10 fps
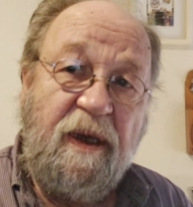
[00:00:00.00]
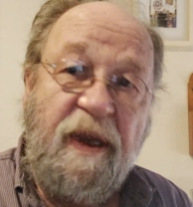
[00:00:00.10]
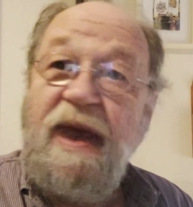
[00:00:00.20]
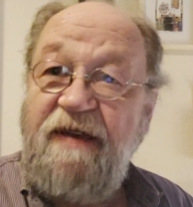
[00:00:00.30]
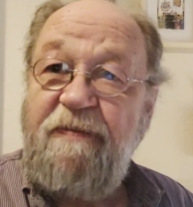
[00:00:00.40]

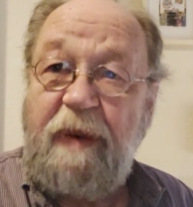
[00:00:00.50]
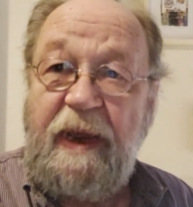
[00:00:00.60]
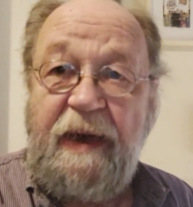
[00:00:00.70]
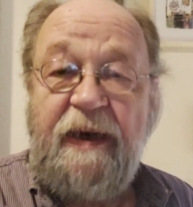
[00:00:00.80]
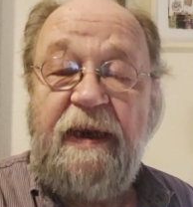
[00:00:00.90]
they have
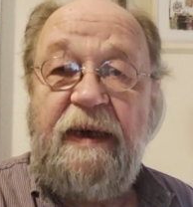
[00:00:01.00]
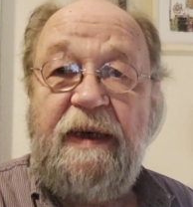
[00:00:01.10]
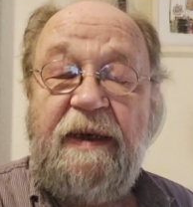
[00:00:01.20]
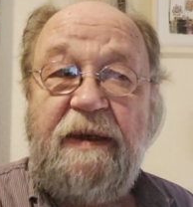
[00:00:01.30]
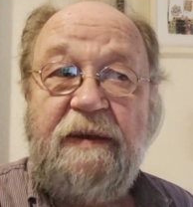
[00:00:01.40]
planned
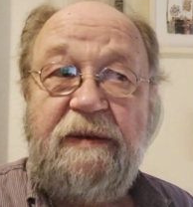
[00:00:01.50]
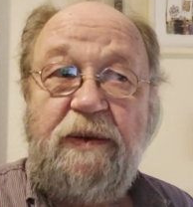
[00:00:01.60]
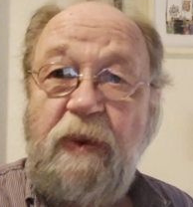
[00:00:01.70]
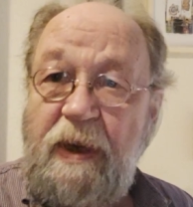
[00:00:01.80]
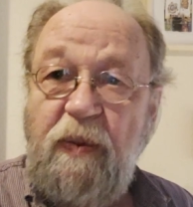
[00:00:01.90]
a
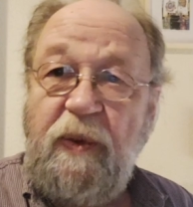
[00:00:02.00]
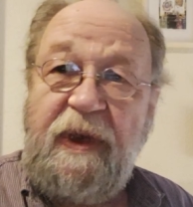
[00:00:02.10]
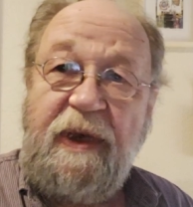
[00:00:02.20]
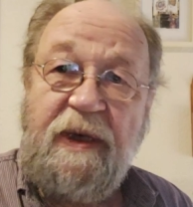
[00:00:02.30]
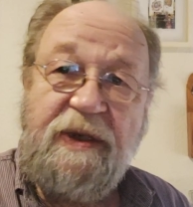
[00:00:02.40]
1
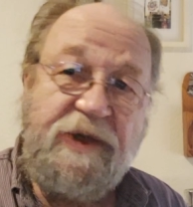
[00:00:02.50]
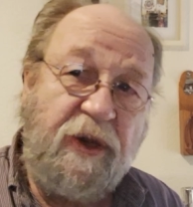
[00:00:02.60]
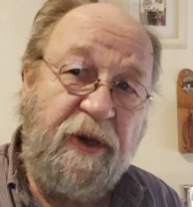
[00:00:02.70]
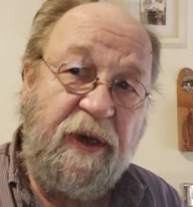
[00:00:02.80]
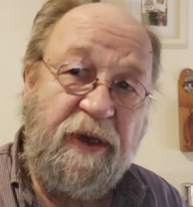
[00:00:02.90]
week
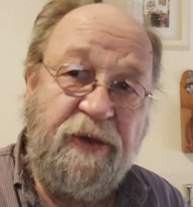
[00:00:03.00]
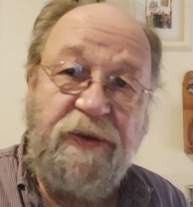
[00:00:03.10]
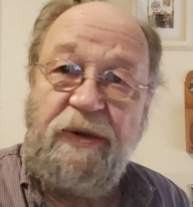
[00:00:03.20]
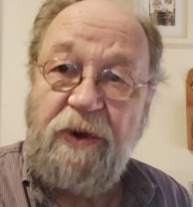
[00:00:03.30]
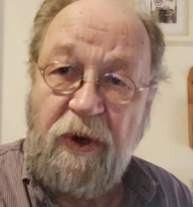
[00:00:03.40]
journey to
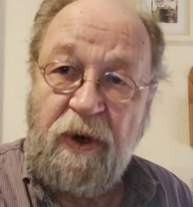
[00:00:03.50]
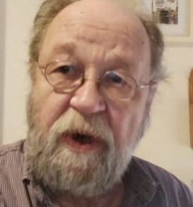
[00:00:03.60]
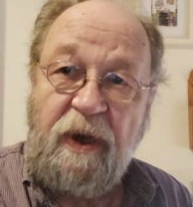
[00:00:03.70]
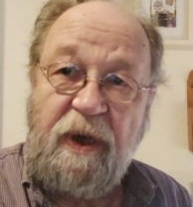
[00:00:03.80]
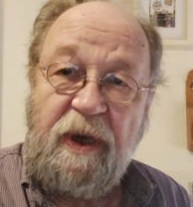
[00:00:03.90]
New
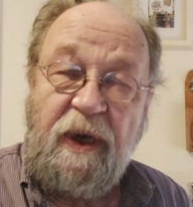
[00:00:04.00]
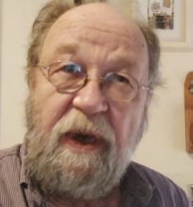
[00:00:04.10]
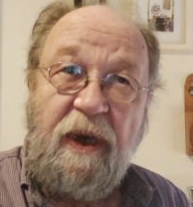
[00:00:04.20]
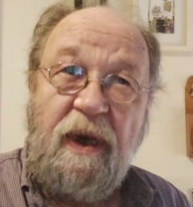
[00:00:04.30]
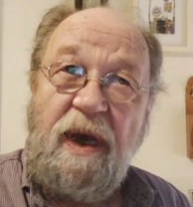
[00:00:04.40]
York,
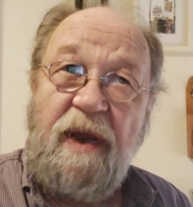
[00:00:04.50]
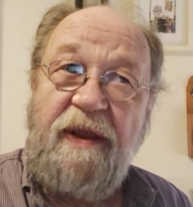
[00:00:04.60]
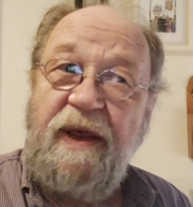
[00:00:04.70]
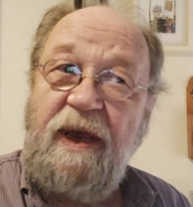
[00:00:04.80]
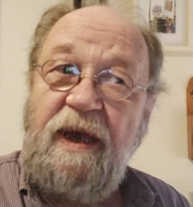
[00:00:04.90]
I
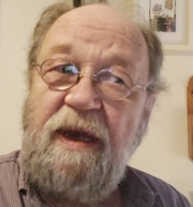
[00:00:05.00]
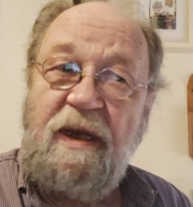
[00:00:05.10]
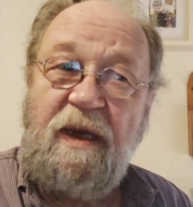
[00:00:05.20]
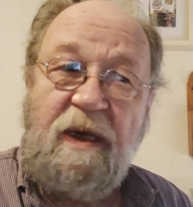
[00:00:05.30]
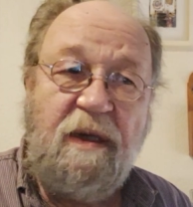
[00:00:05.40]
think at
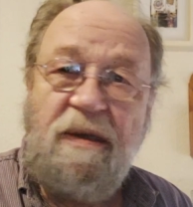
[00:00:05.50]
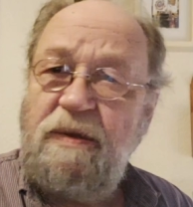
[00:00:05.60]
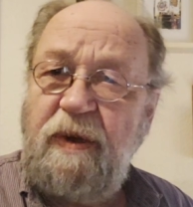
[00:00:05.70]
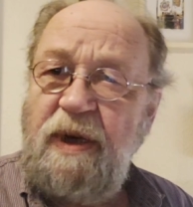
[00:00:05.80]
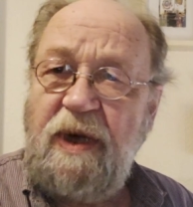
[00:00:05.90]
the
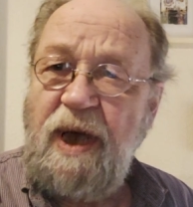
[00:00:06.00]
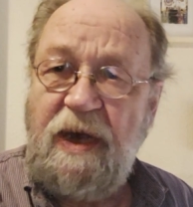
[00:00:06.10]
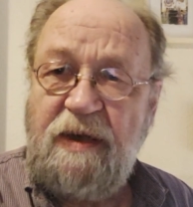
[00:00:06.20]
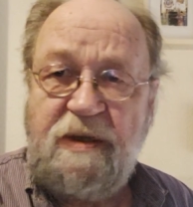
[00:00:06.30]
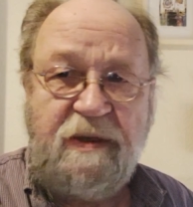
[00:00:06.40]

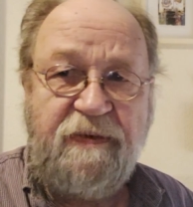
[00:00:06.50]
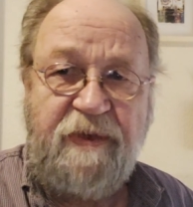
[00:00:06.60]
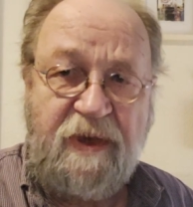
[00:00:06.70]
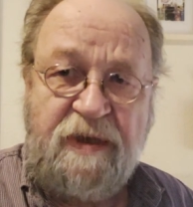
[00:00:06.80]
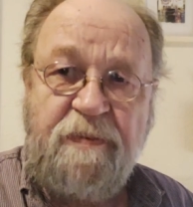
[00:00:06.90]
29th of
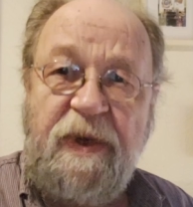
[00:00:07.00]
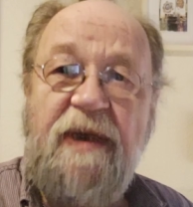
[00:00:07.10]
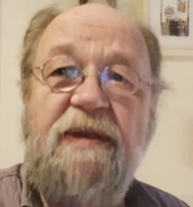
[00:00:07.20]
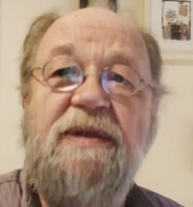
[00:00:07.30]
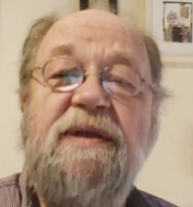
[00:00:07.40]
this
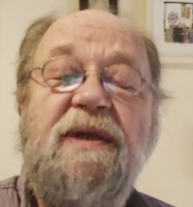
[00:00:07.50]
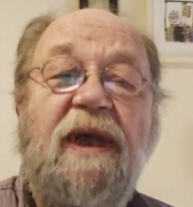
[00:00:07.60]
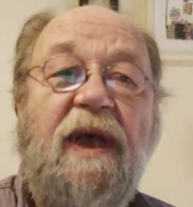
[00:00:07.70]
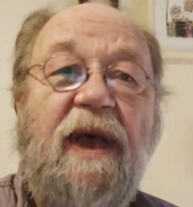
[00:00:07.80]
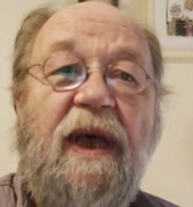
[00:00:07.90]
month.
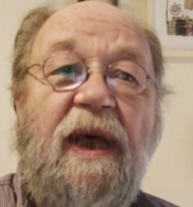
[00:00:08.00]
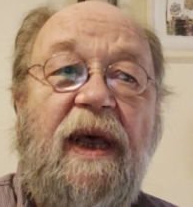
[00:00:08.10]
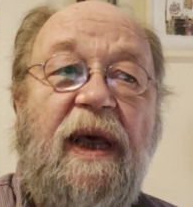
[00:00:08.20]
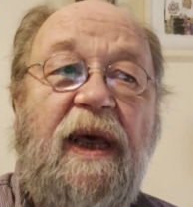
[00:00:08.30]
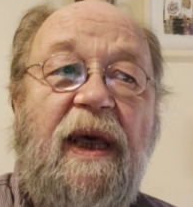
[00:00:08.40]

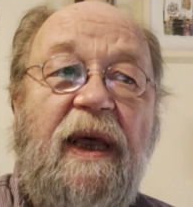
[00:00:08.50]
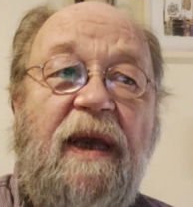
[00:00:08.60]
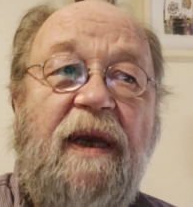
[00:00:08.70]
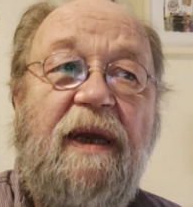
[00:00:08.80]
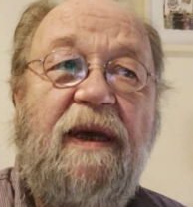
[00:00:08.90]

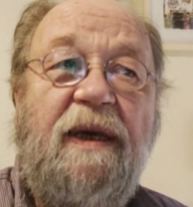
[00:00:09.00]
And